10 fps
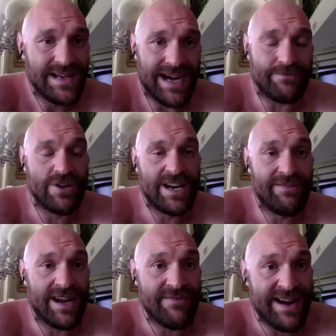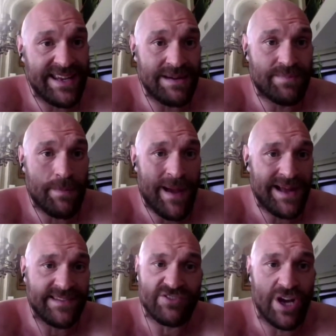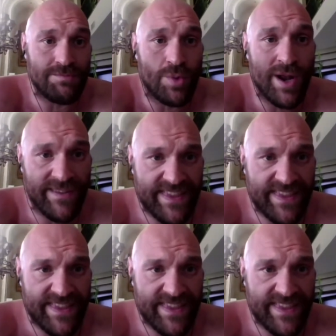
I'm really, really ready and prepared. There's not one